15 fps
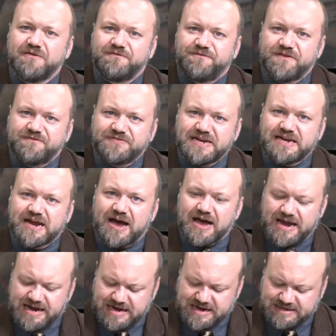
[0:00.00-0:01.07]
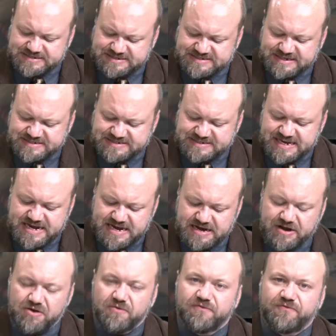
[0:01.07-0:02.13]
59,
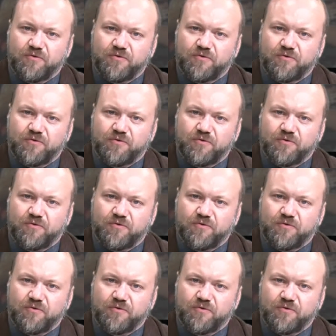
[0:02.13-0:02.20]
16,